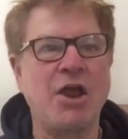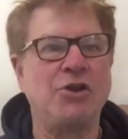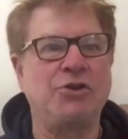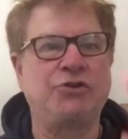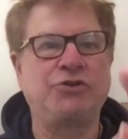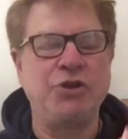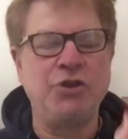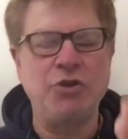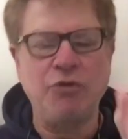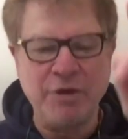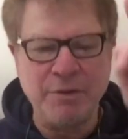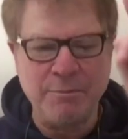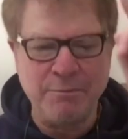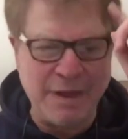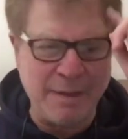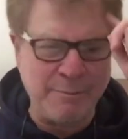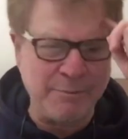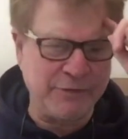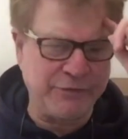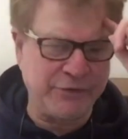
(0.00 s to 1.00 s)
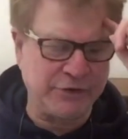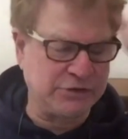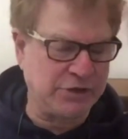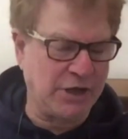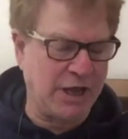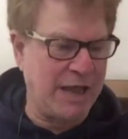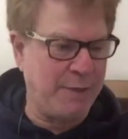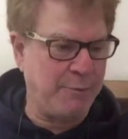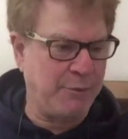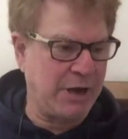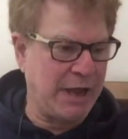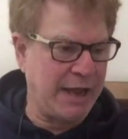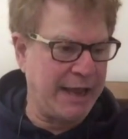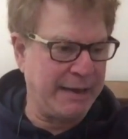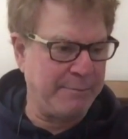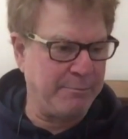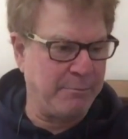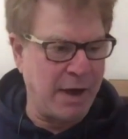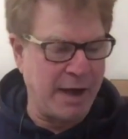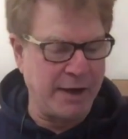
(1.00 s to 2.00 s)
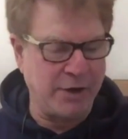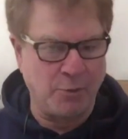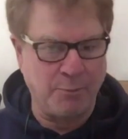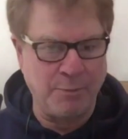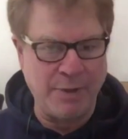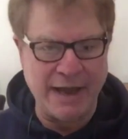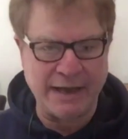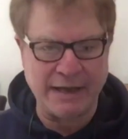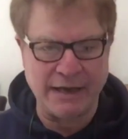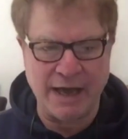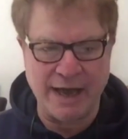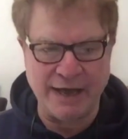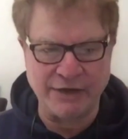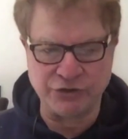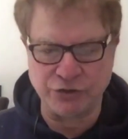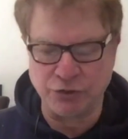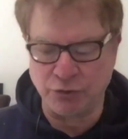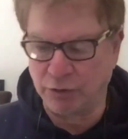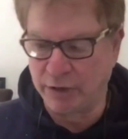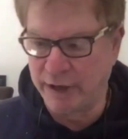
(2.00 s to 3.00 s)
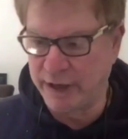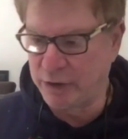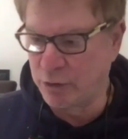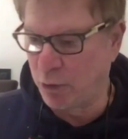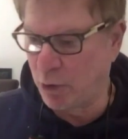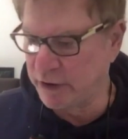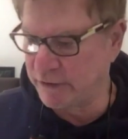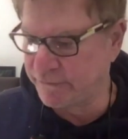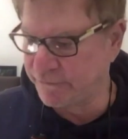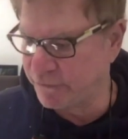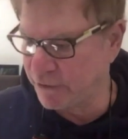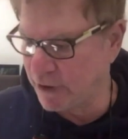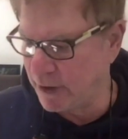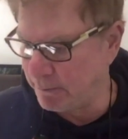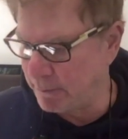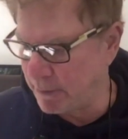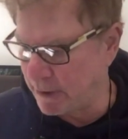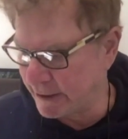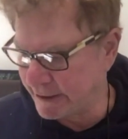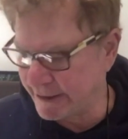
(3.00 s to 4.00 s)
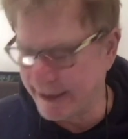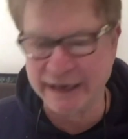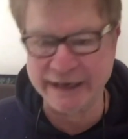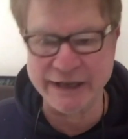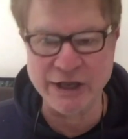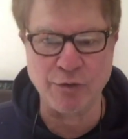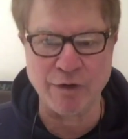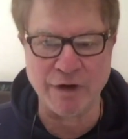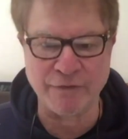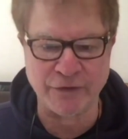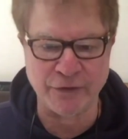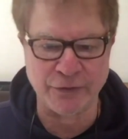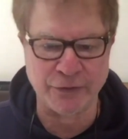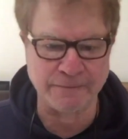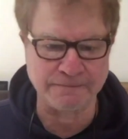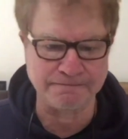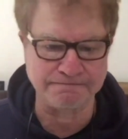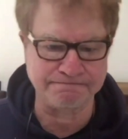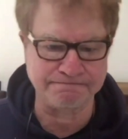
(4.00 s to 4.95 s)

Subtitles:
Do you remember the time when I had mono back in high school? I caught it from Kelly Griffith.